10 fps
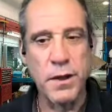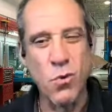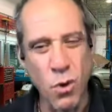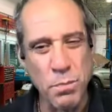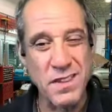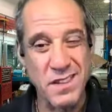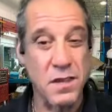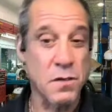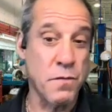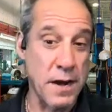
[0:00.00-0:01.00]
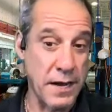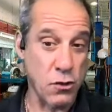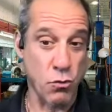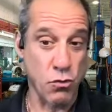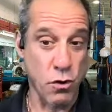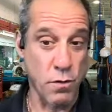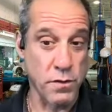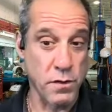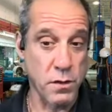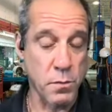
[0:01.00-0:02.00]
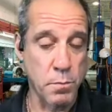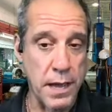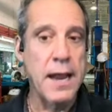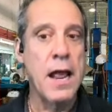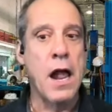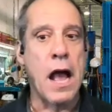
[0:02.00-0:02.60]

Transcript: my core business is financial services, but